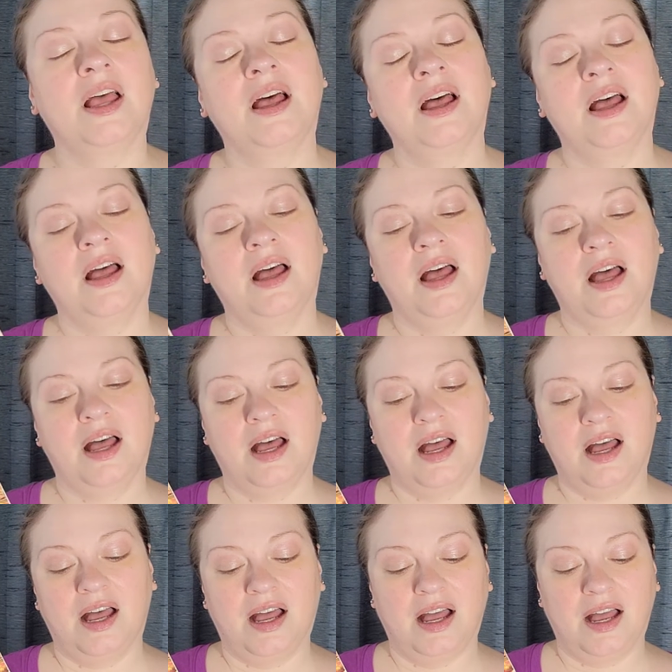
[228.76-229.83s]

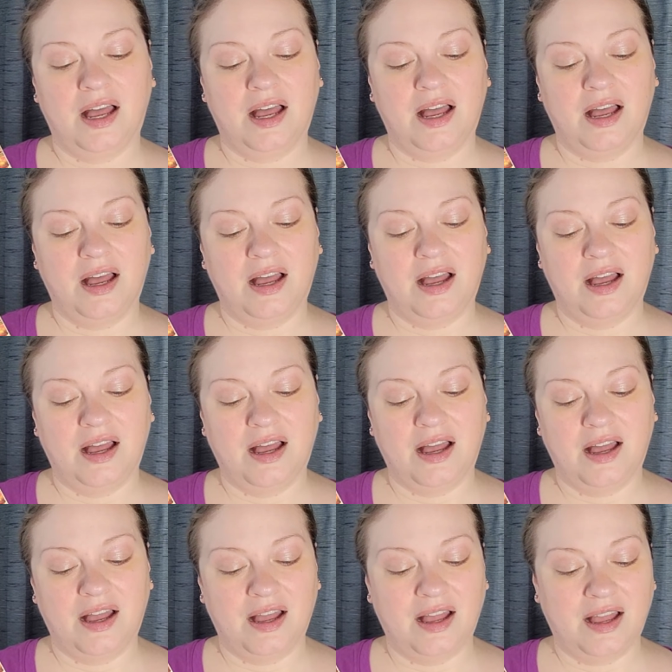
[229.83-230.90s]

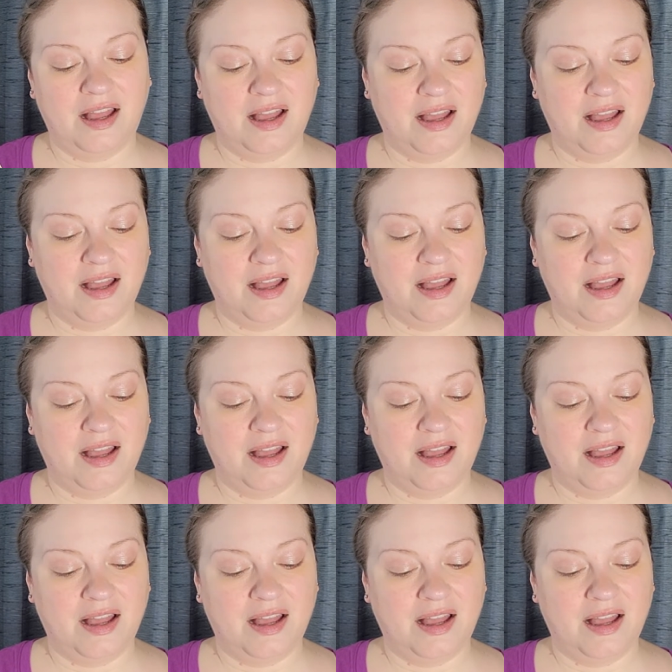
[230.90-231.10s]
Nobody speaks.